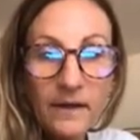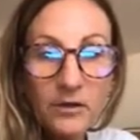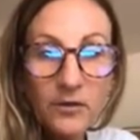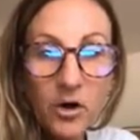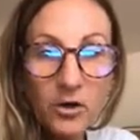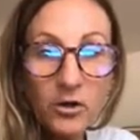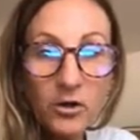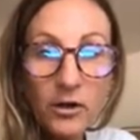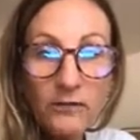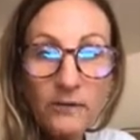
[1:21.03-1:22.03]
that you've got a
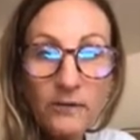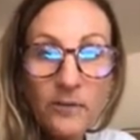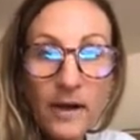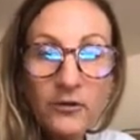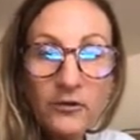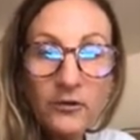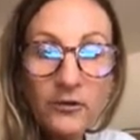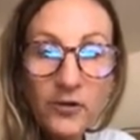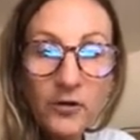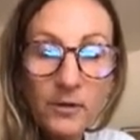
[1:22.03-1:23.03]
lot of information
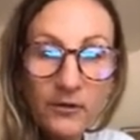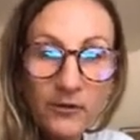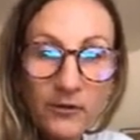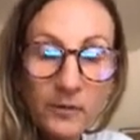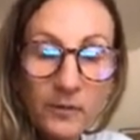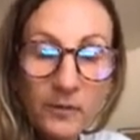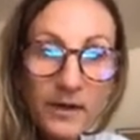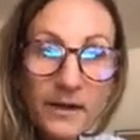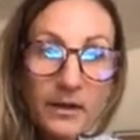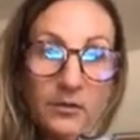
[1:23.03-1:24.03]
too, which is
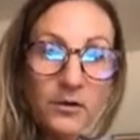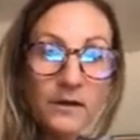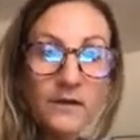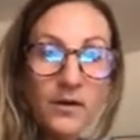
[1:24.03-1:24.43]
really good in